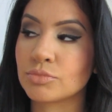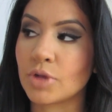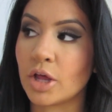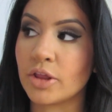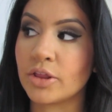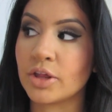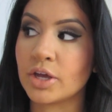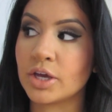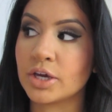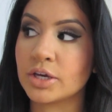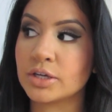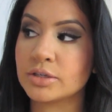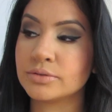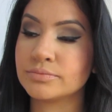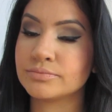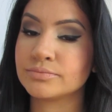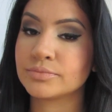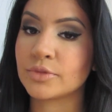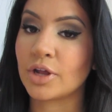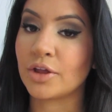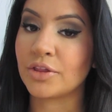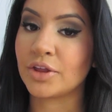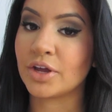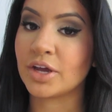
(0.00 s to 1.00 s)
Are they good?
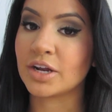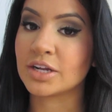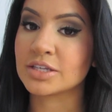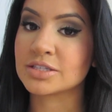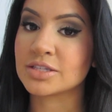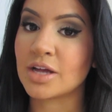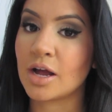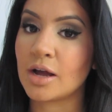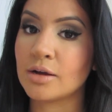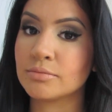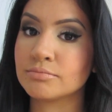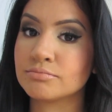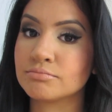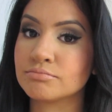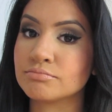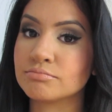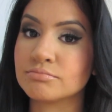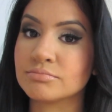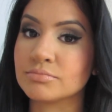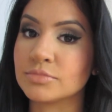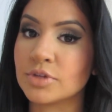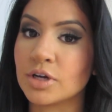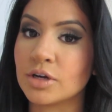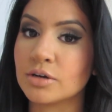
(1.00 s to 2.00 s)
Are they gonna stop?
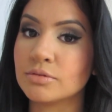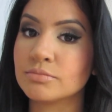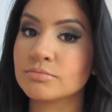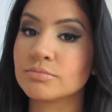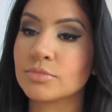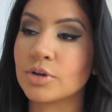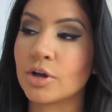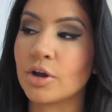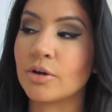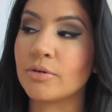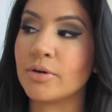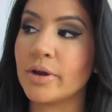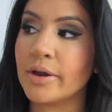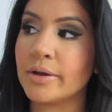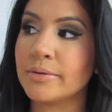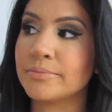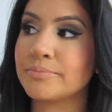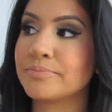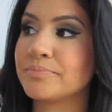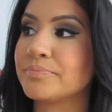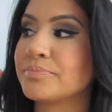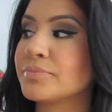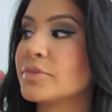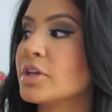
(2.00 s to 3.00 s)
No? Alright.
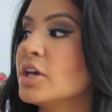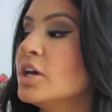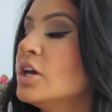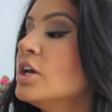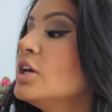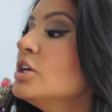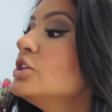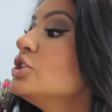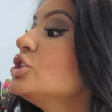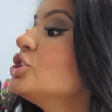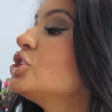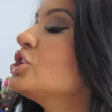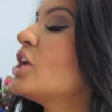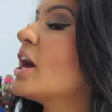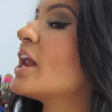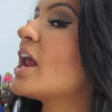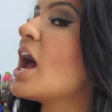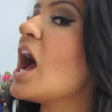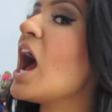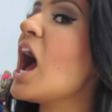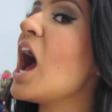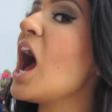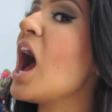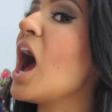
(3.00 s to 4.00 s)
Shut
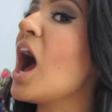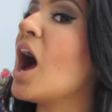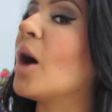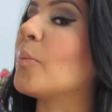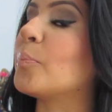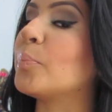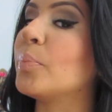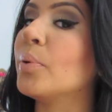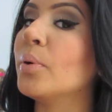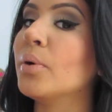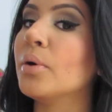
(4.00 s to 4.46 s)
up!